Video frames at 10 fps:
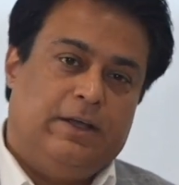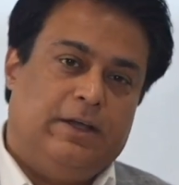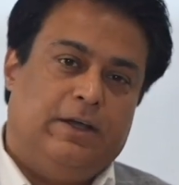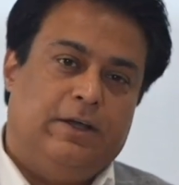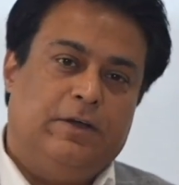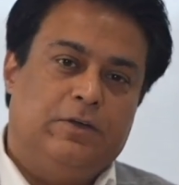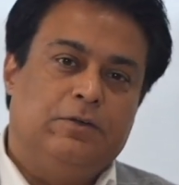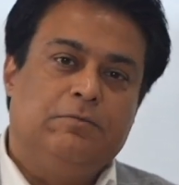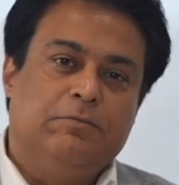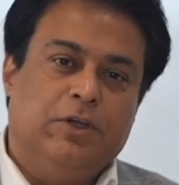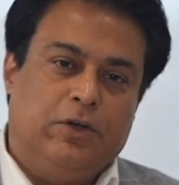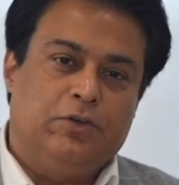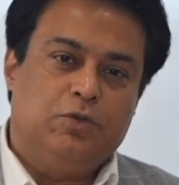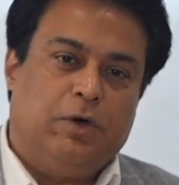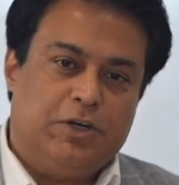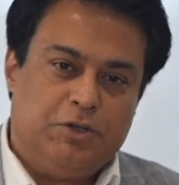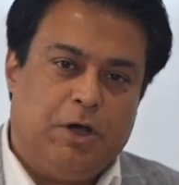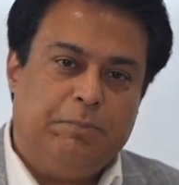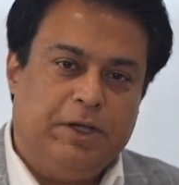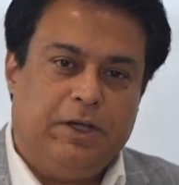to our
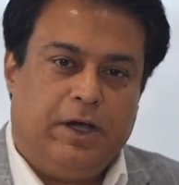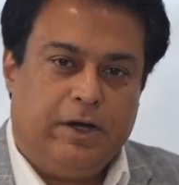topic,